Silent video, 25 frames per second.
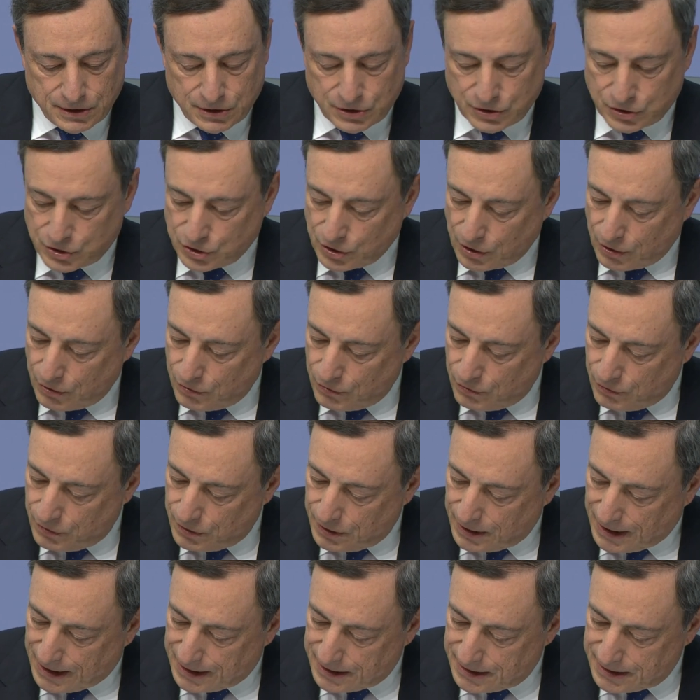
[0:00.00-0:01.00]
So
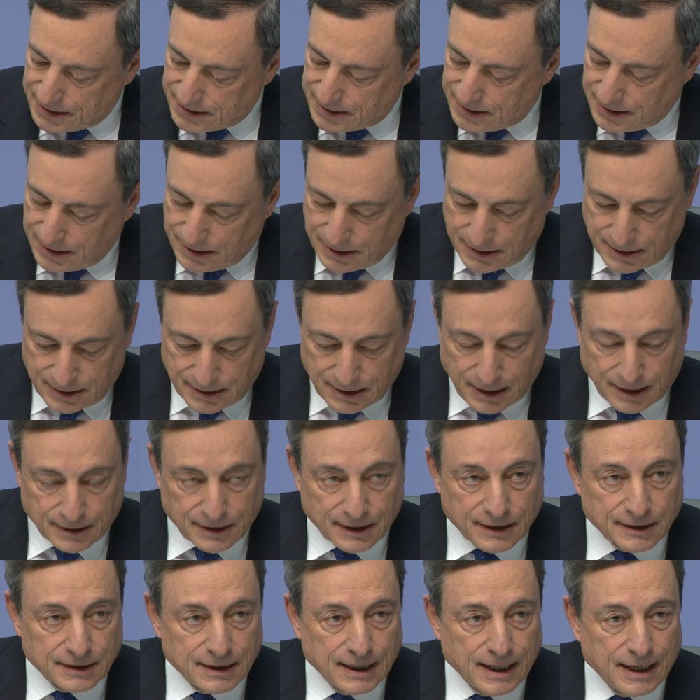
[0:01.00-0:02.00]
that is
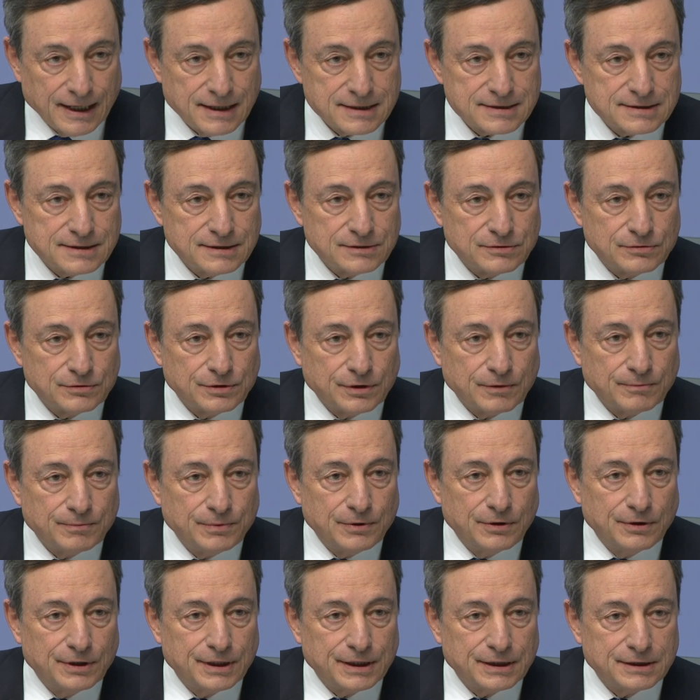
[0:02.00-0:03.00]
the answer to your
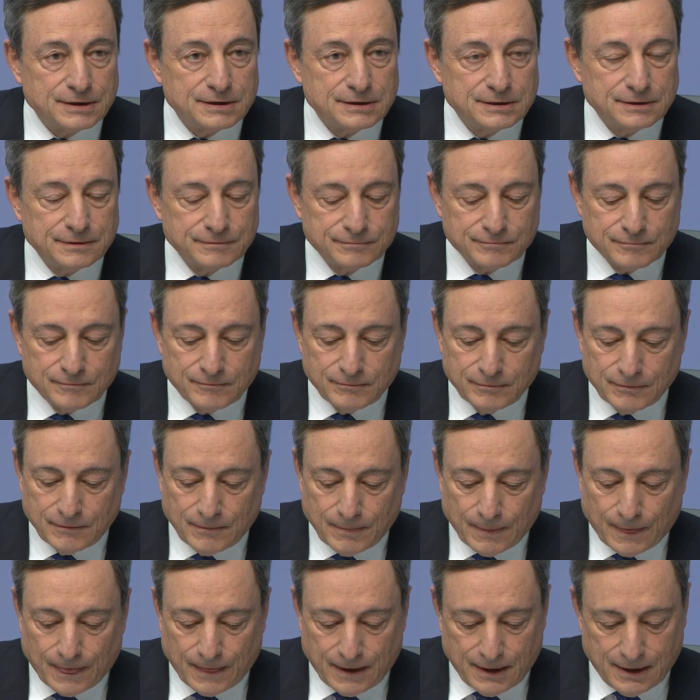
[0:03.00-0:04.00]
point.
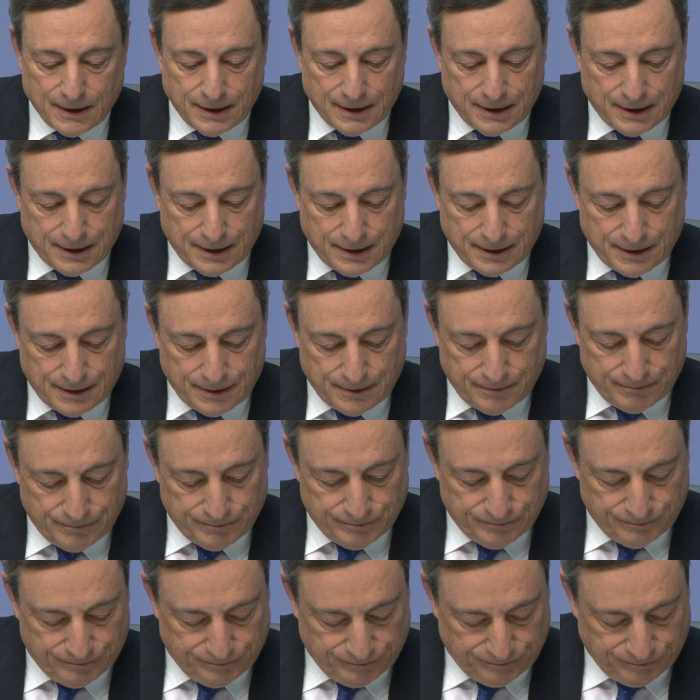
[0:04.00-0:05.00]

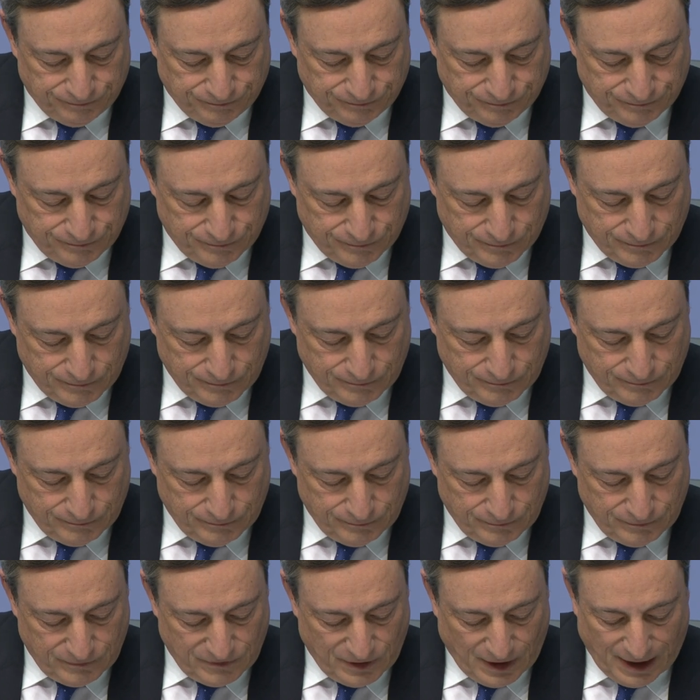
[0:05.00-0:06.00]

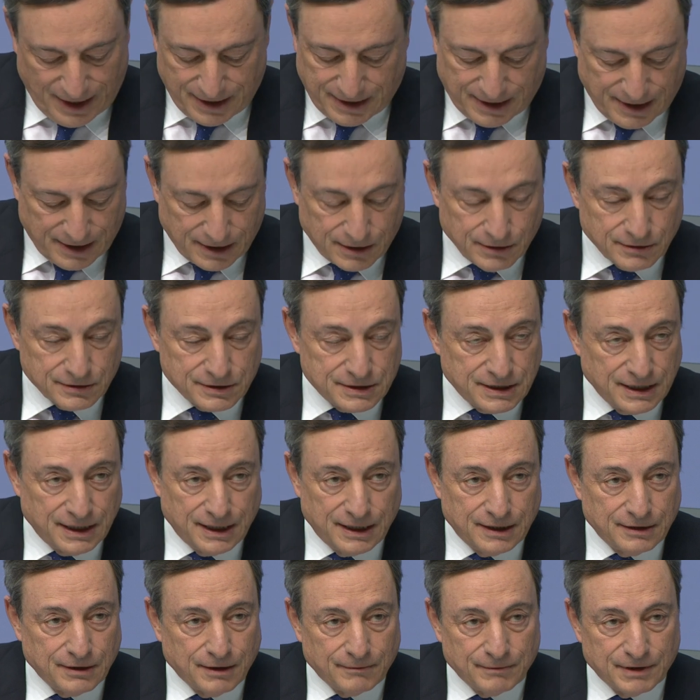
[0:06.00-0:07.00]
I can
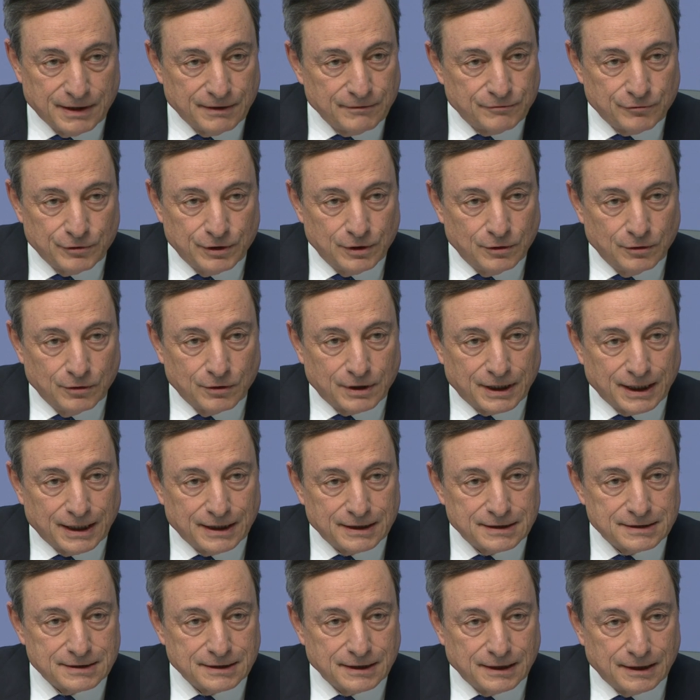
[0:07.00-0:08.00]
continue. I mean, if we look
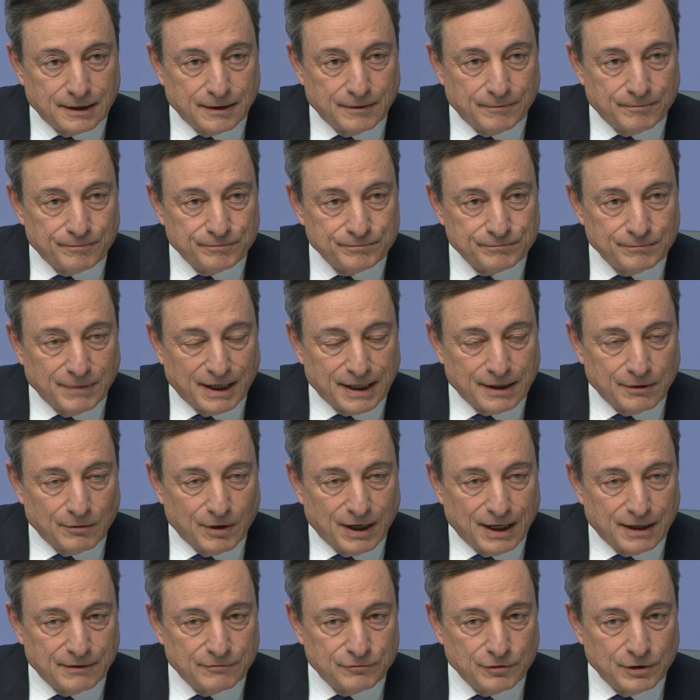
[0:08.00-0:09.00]
at,
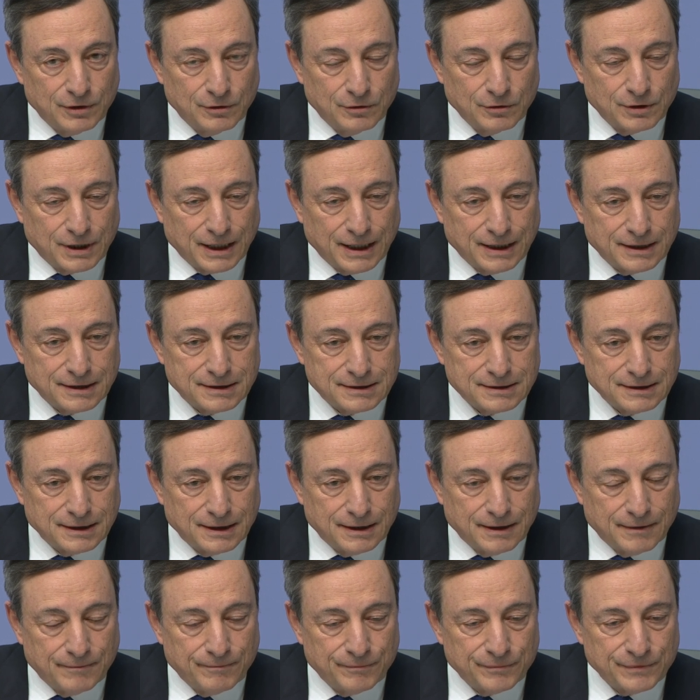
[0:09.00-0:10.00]

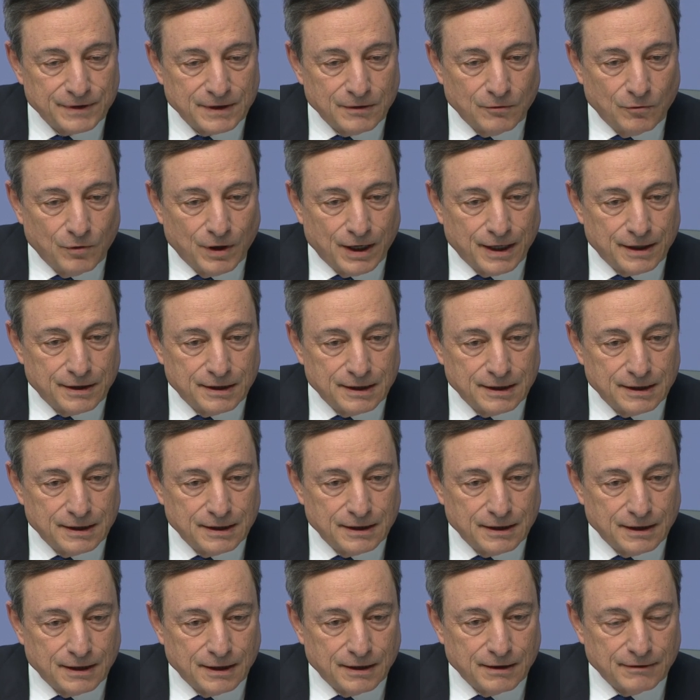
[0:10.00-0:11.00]
where
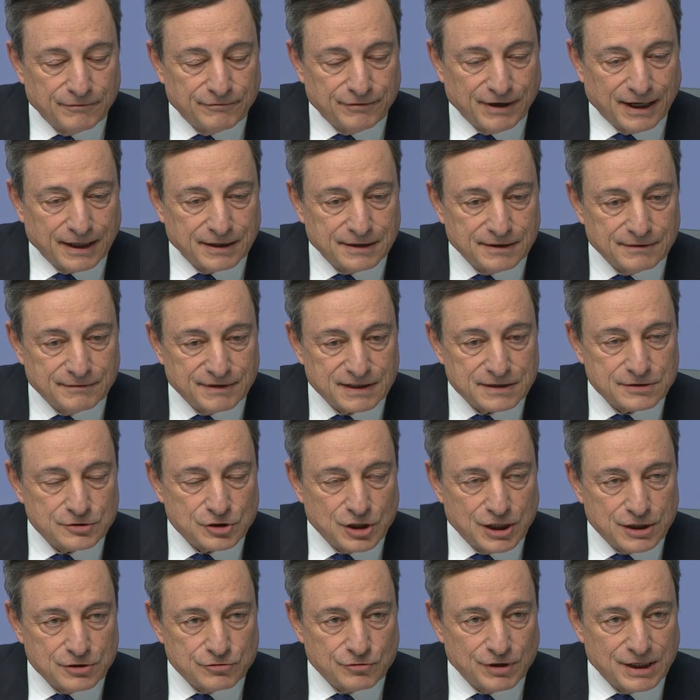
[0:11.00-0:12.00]
the effective
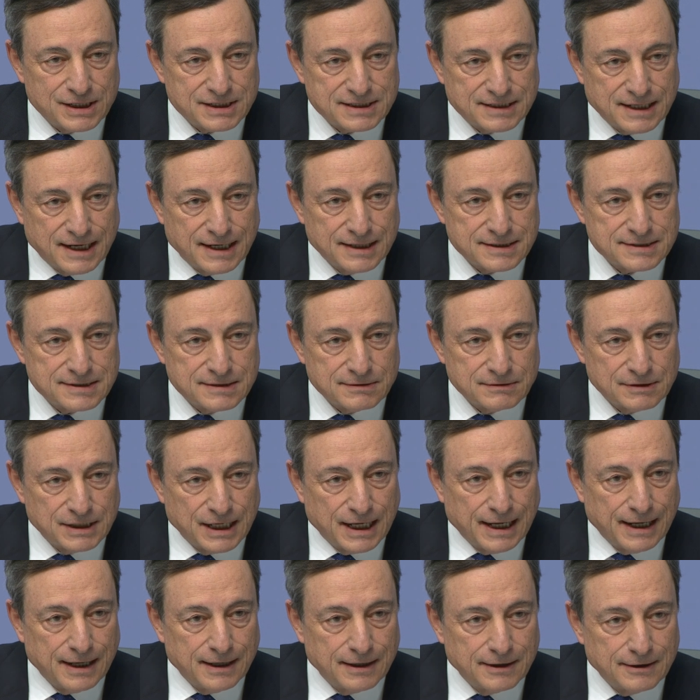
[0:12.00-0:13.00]
exchange rate stands
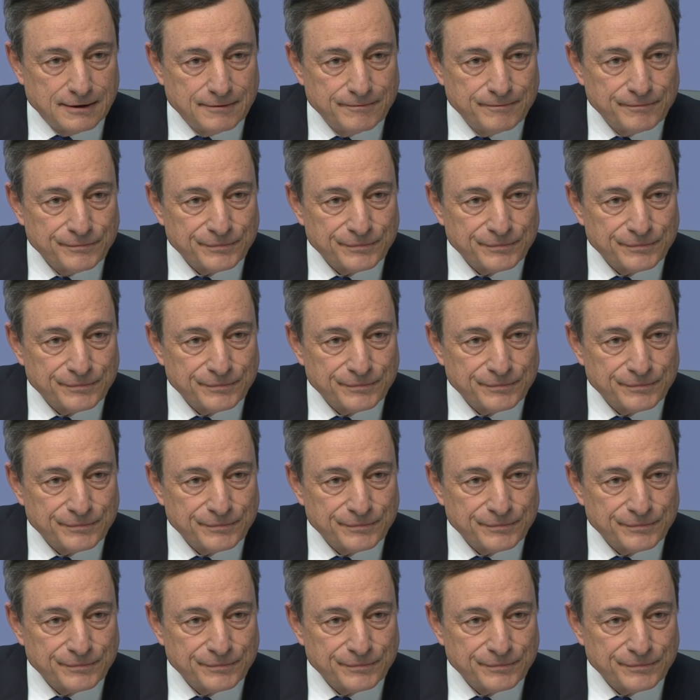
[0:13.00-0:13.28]
today